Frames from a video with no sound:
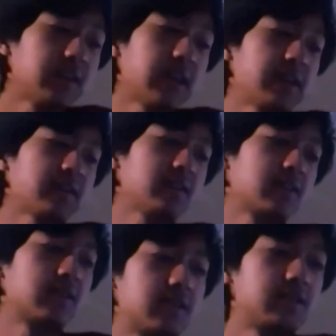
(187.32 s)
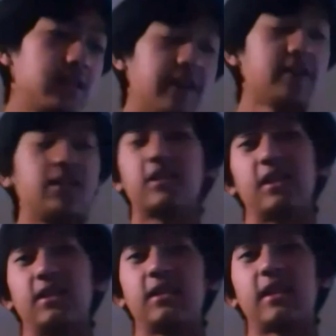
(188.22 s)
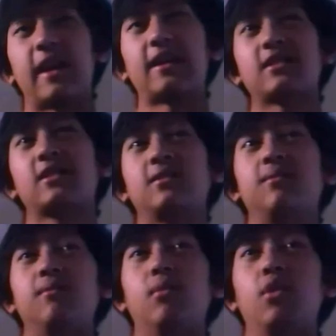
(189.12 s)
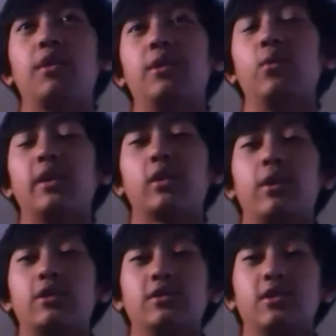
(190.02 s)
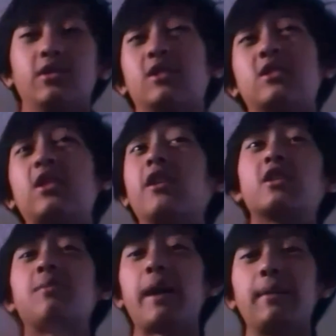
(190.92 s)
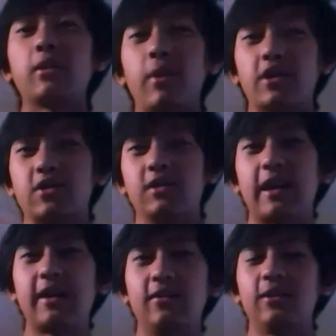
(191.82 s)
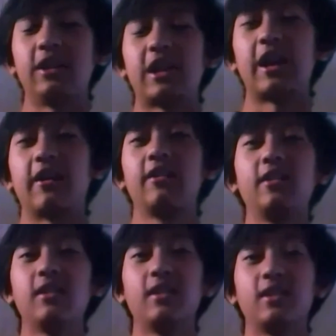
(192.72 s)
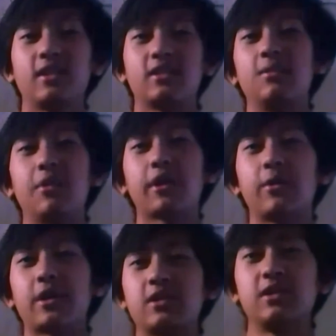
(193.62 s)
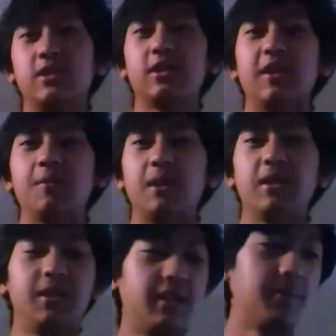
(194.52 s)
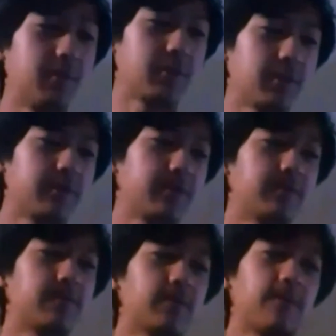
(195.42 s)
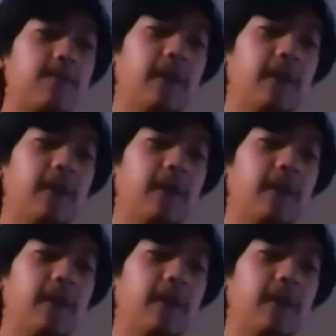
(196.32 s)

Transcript: Nate asks, yes, you can ask more than one question, so just start spamming questions. I don't really care. Because the more questions you give me, the more